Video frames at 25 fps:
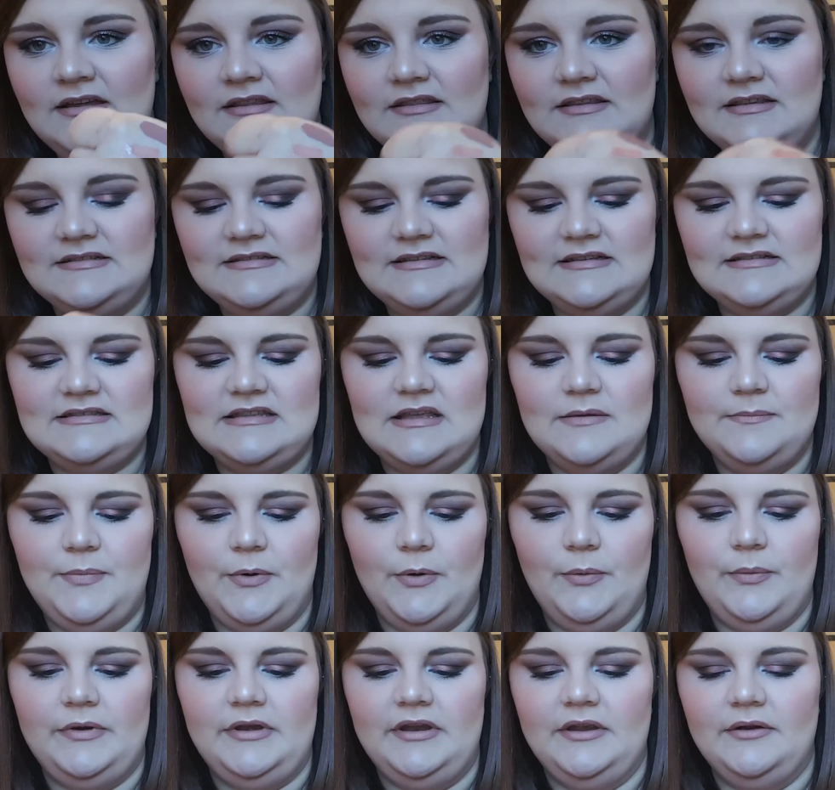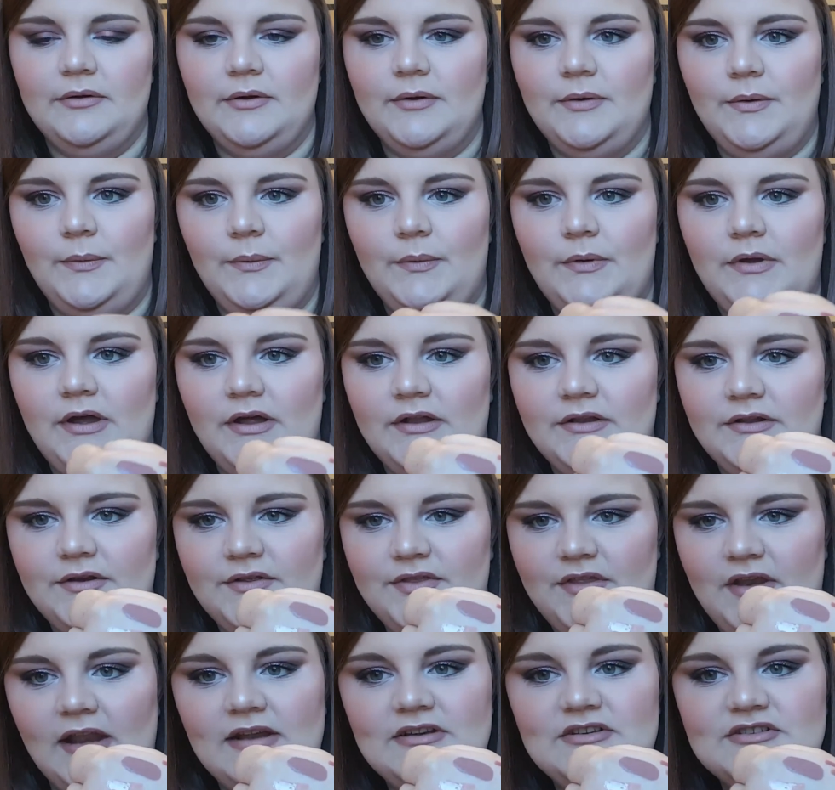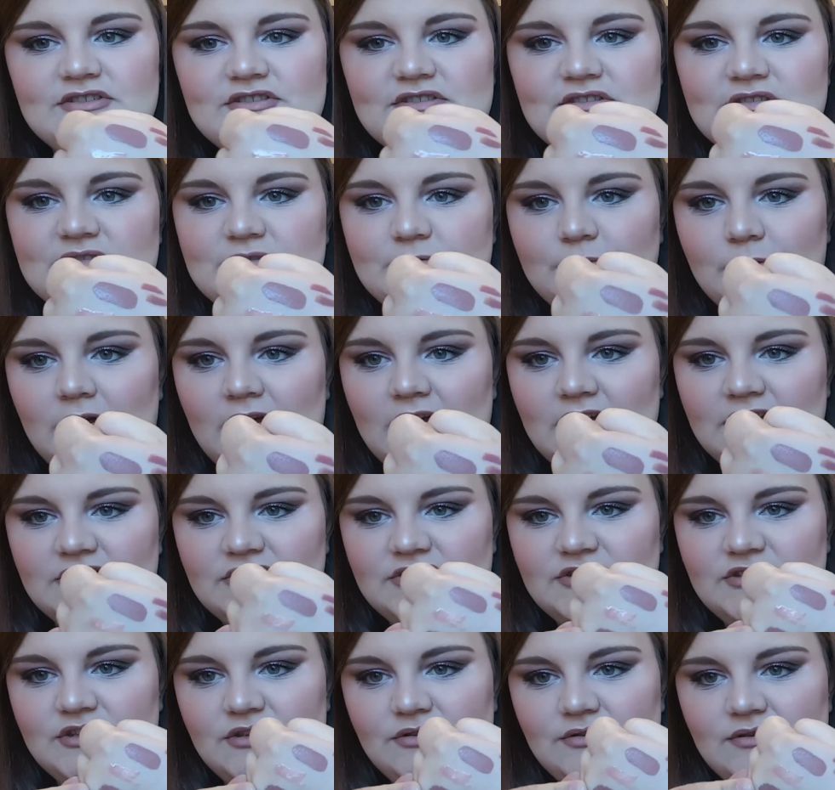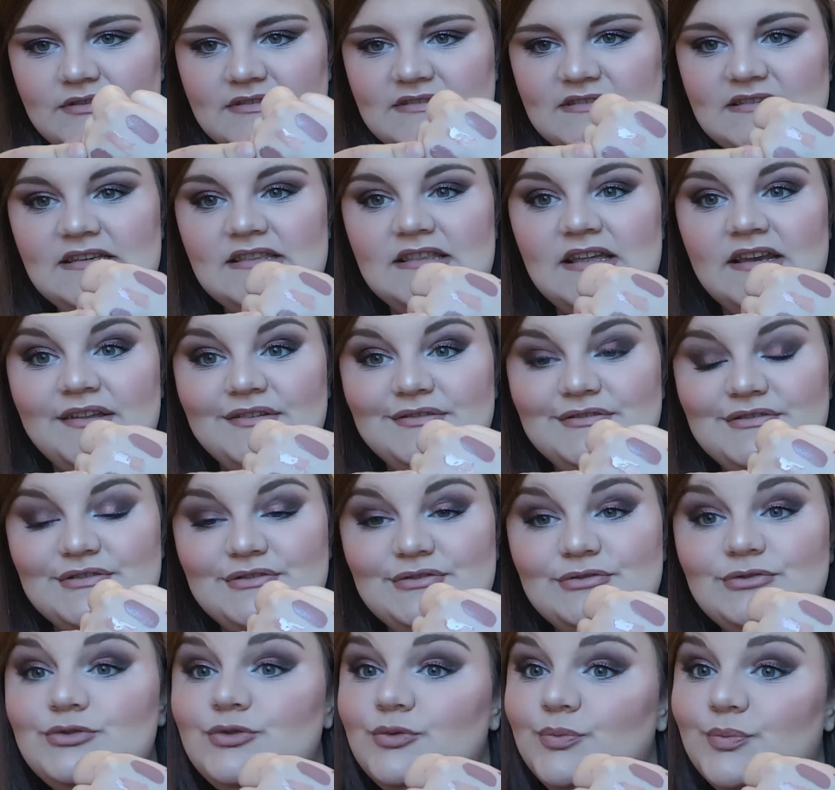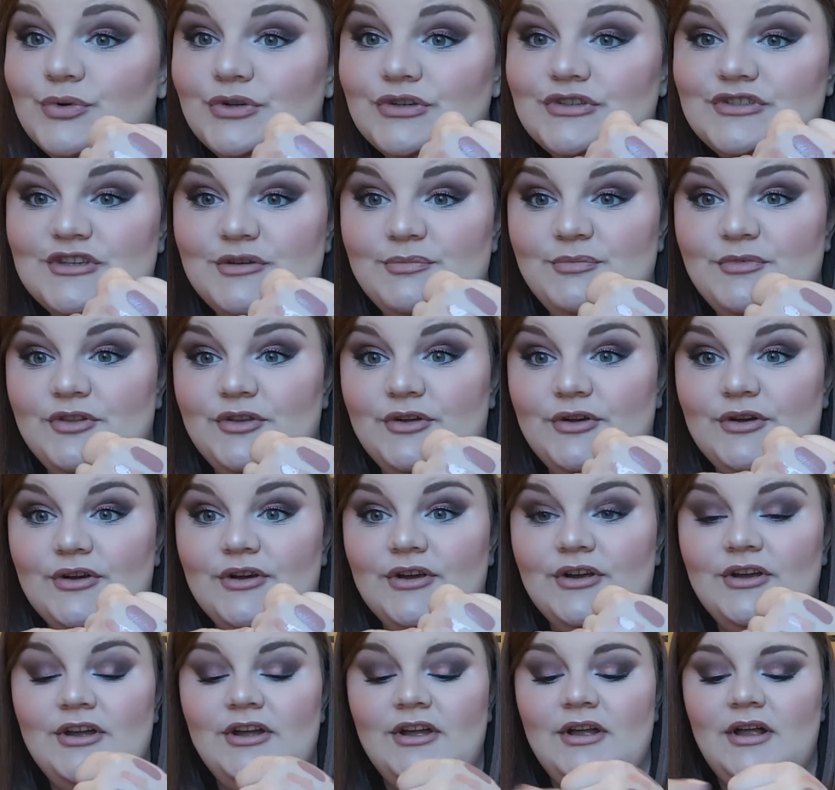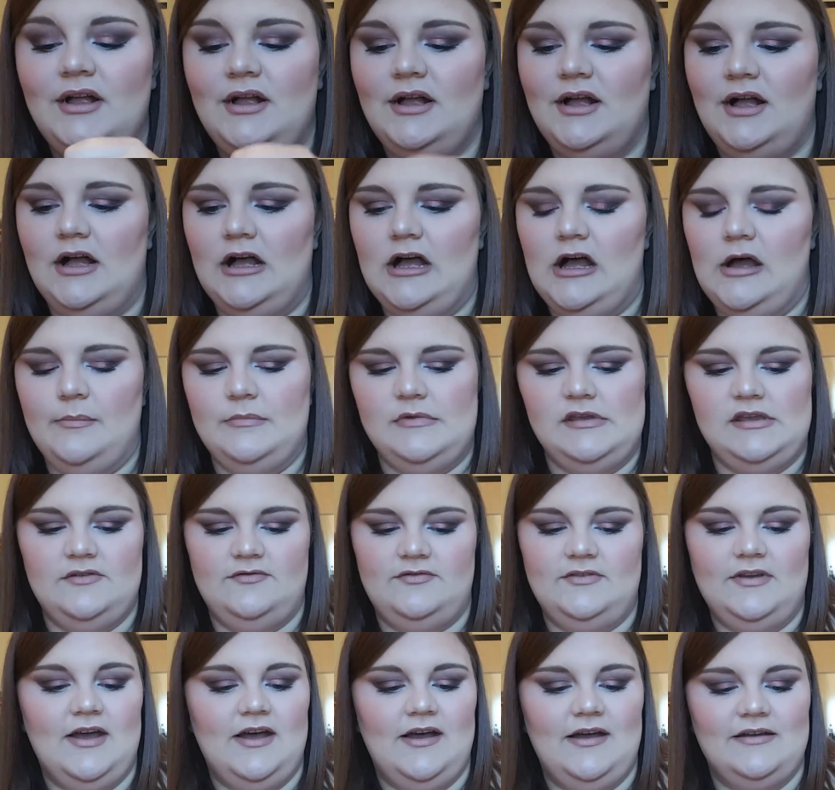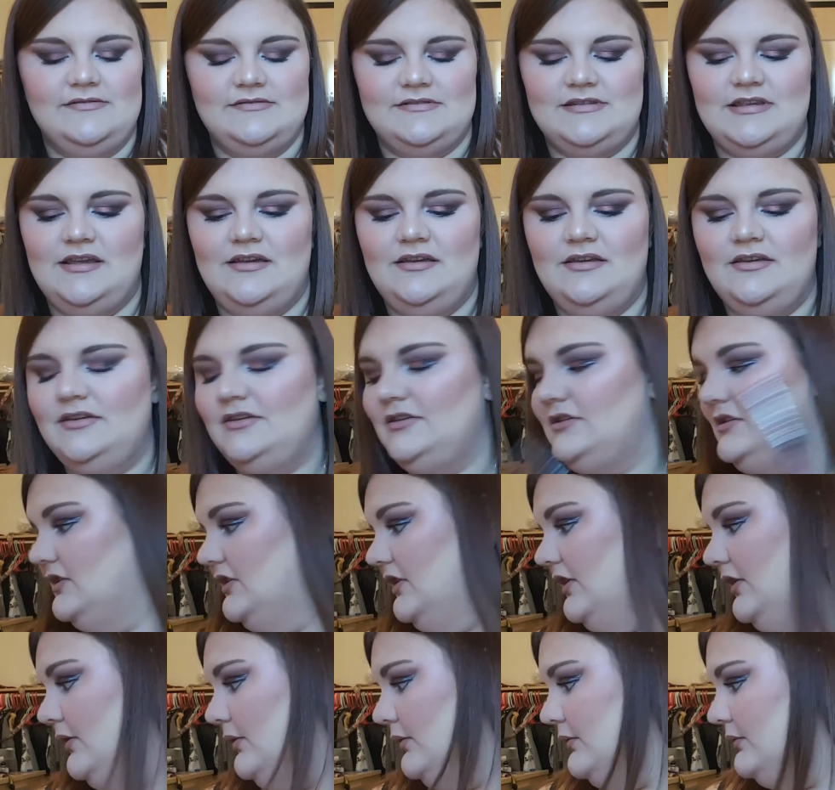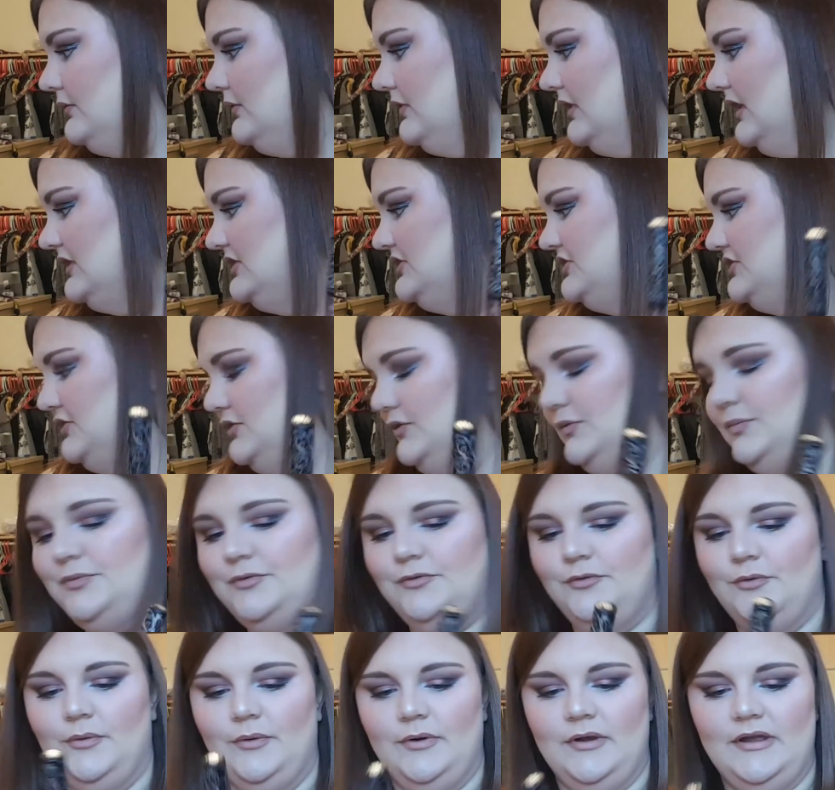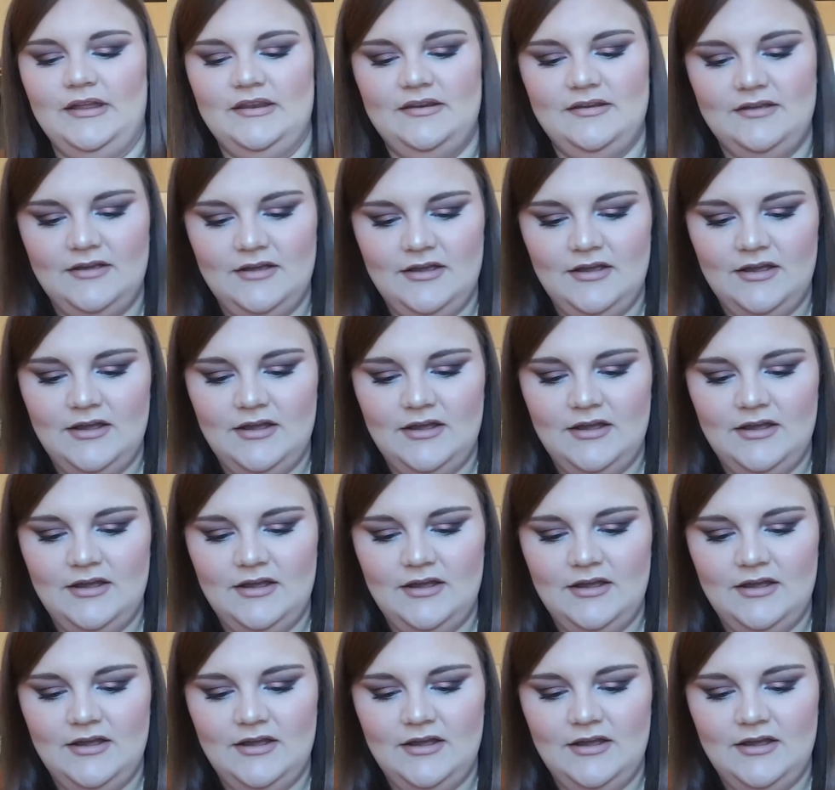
This is the Bow and Arrow color that I just swatched. You can see that it's super similar, if not, you know, a dupe for it.